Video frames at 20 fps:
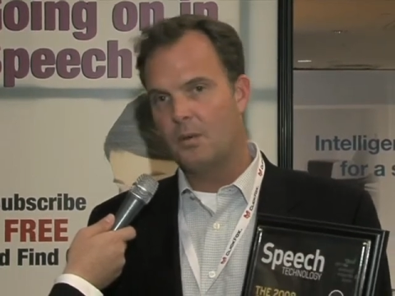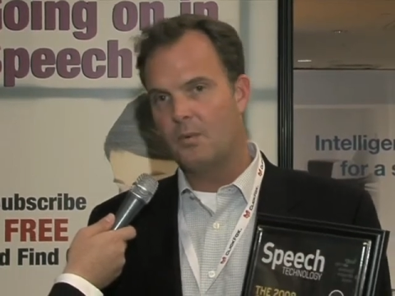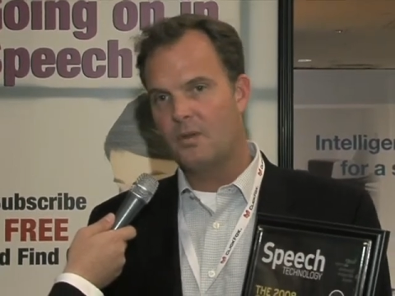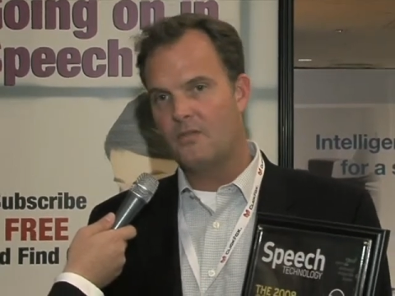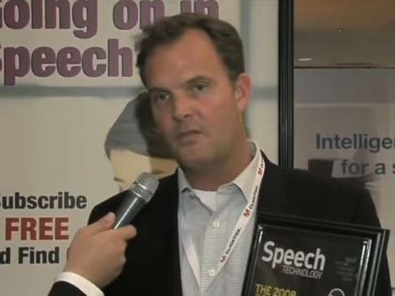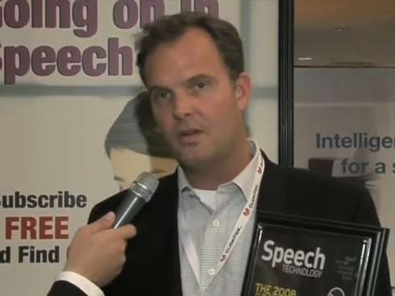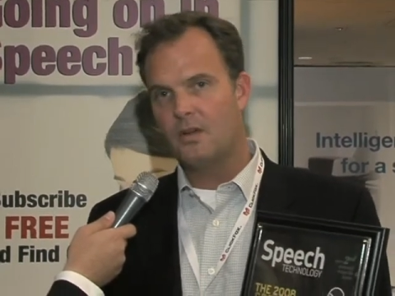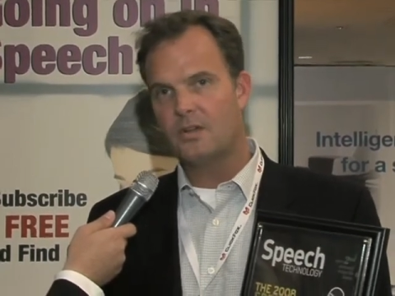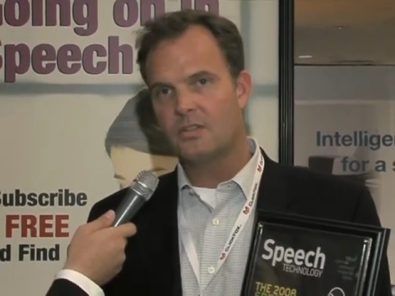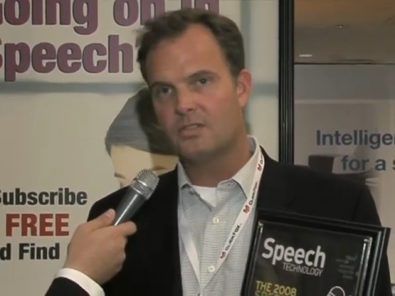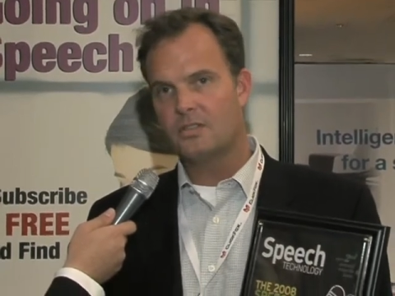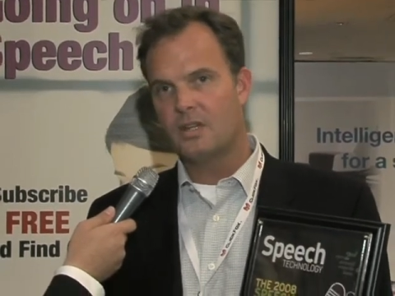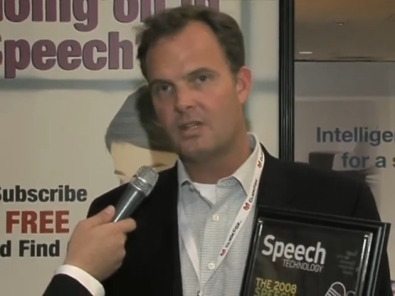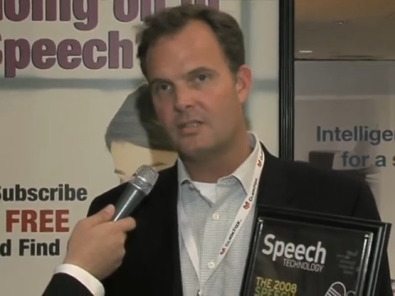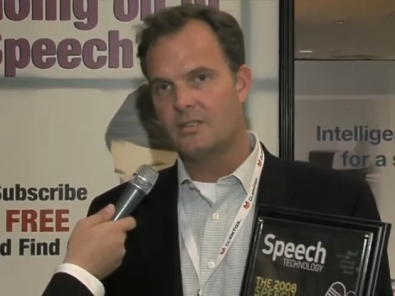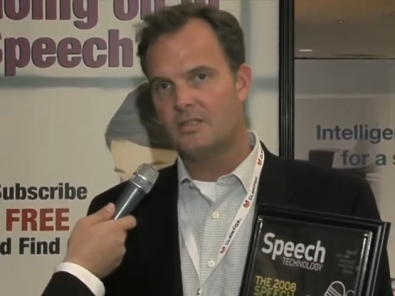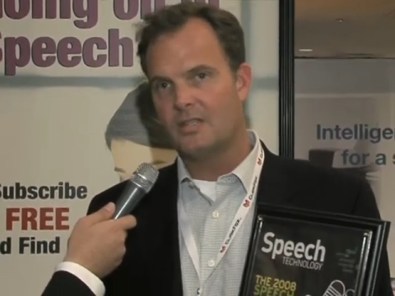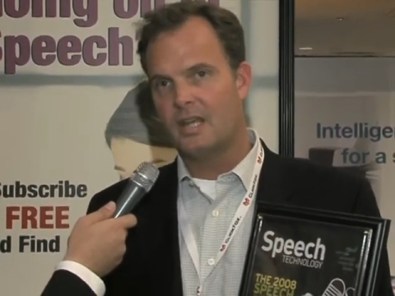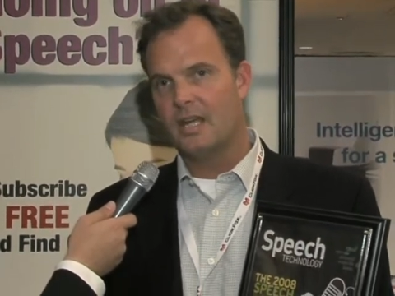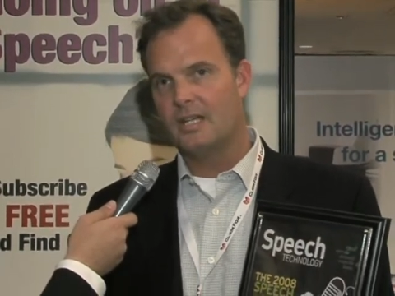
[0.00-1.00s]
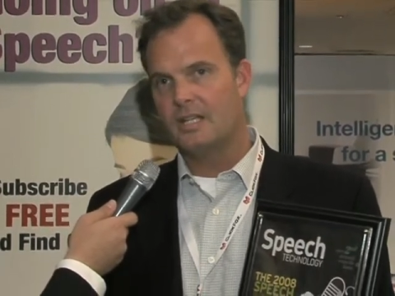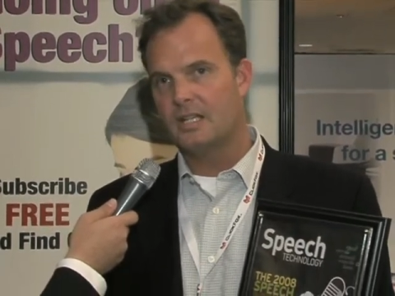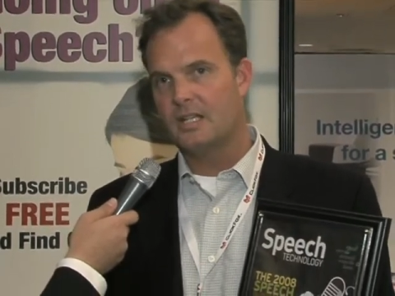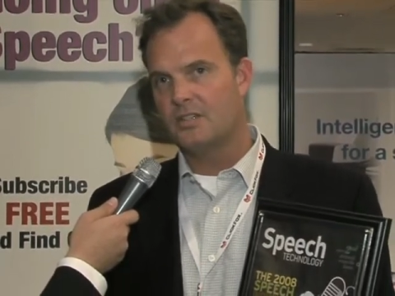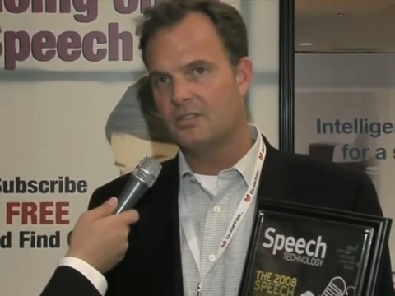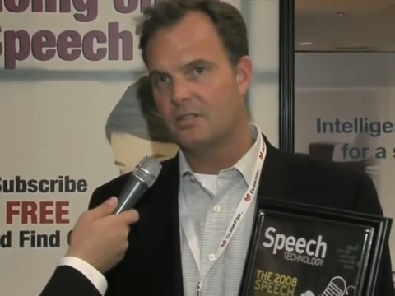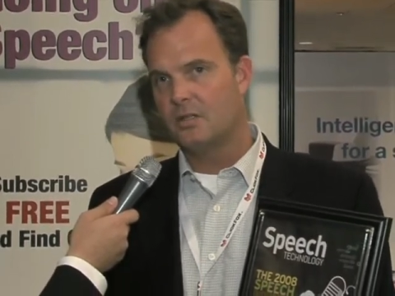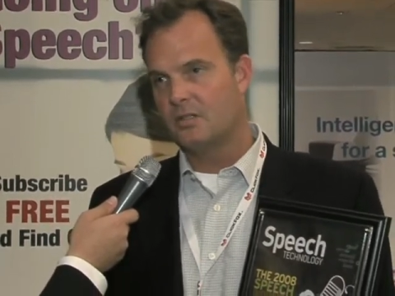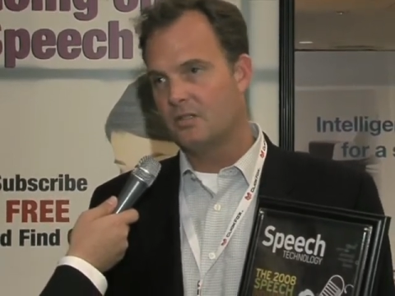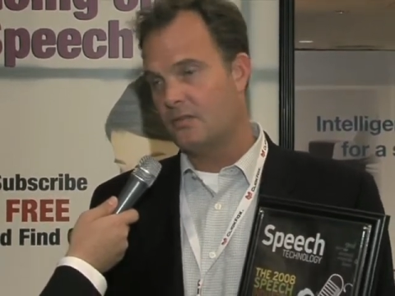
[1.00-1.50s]
we focus on designing
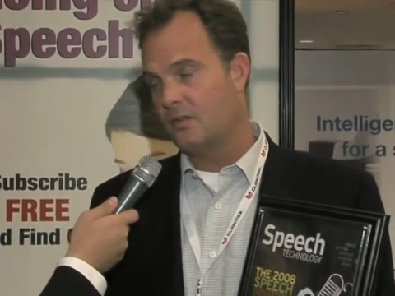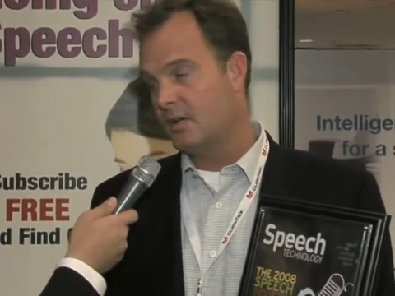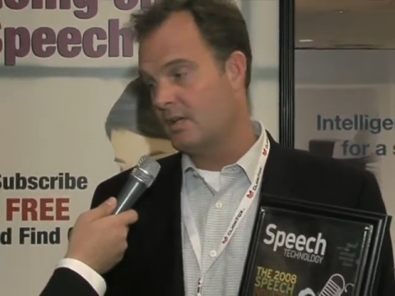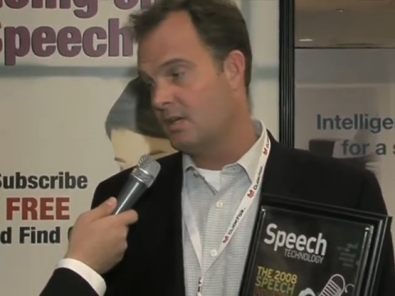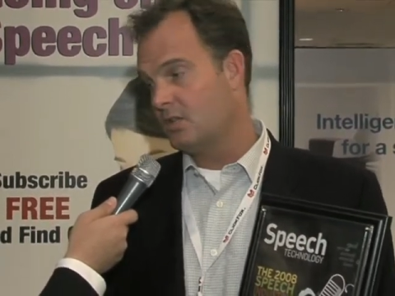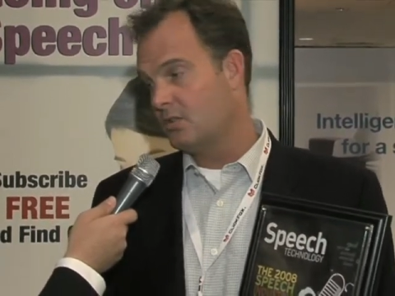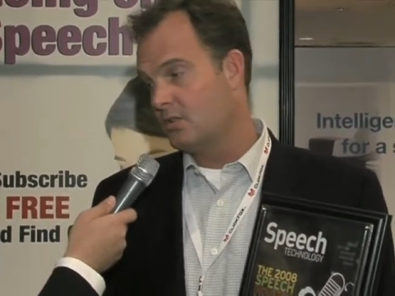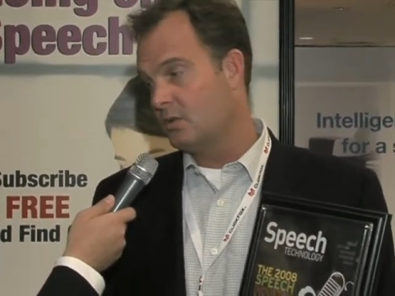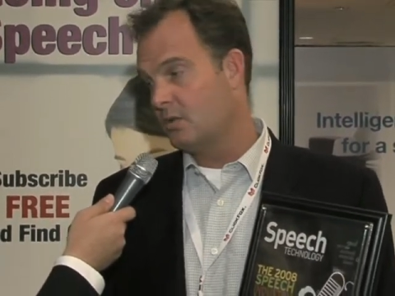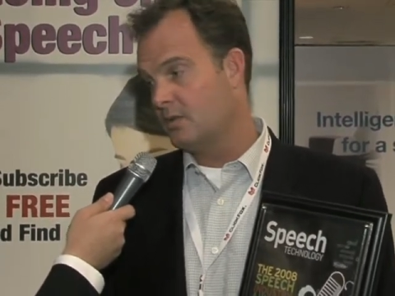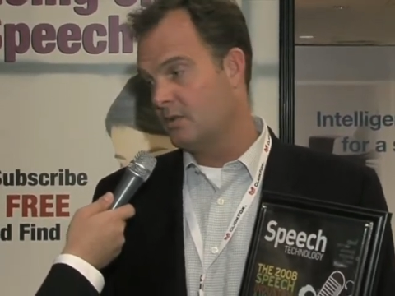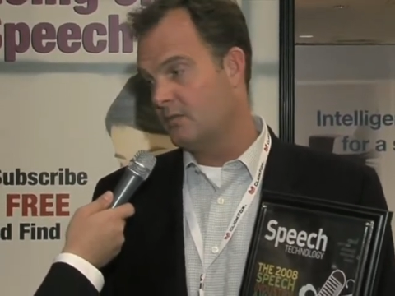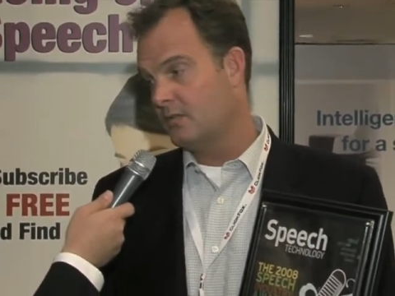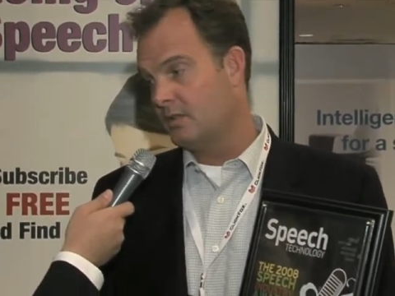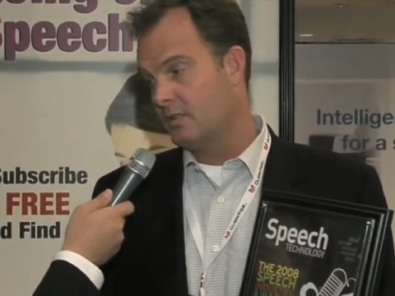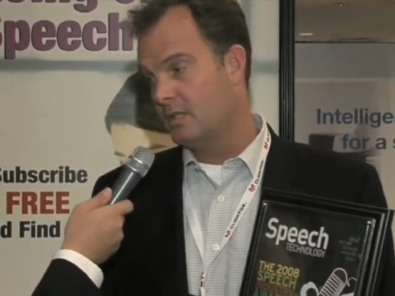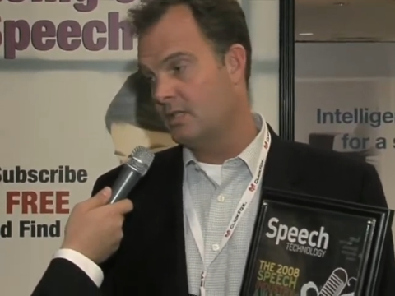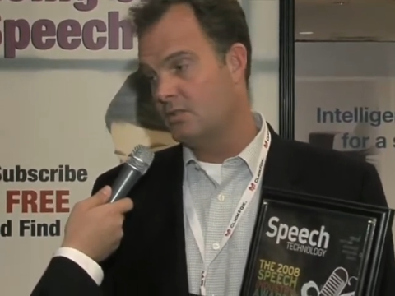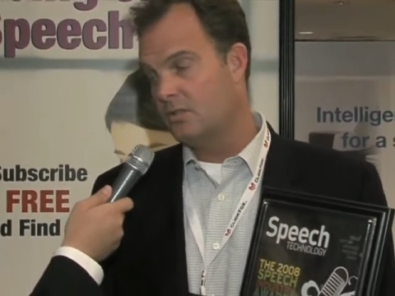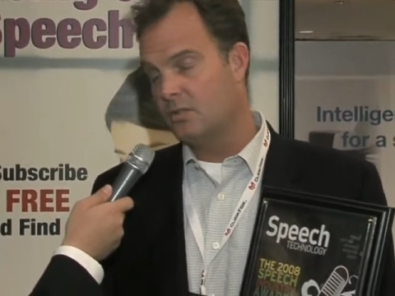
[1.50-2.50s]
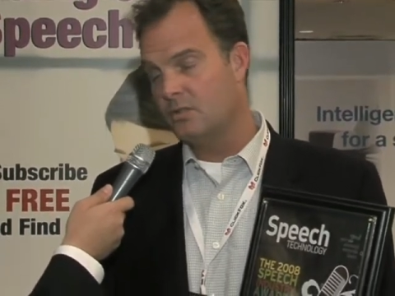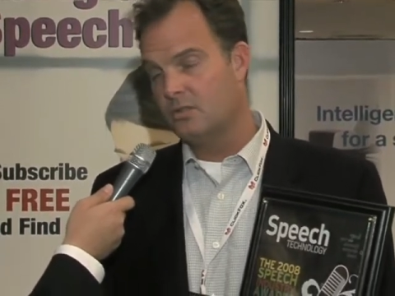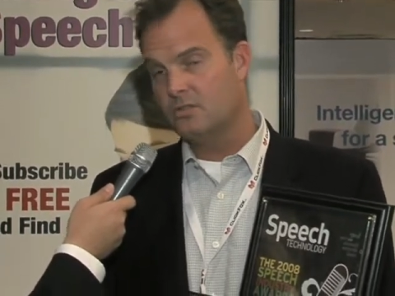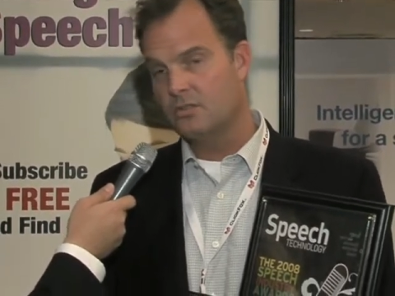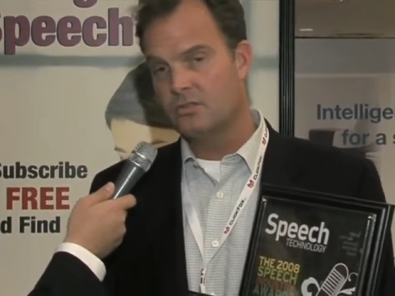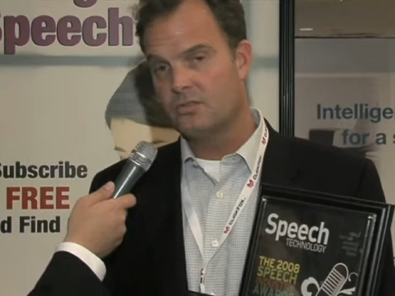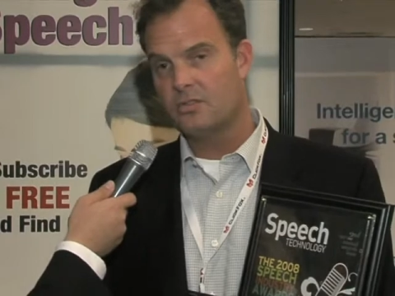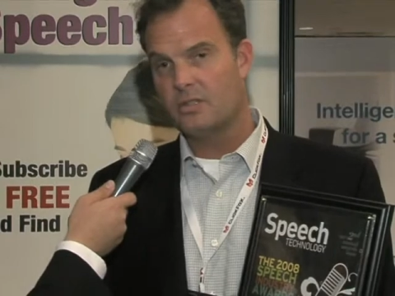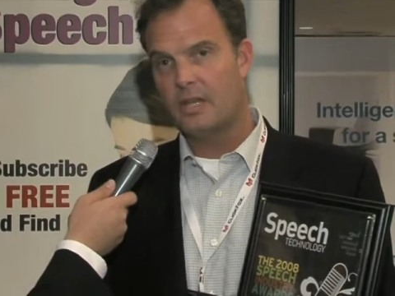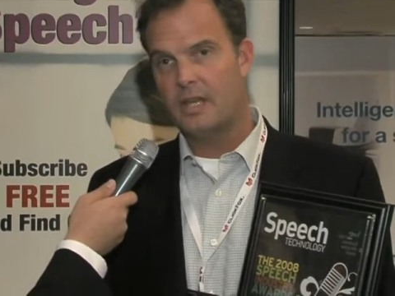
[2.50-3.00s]
it so it's very intuitive for the end users,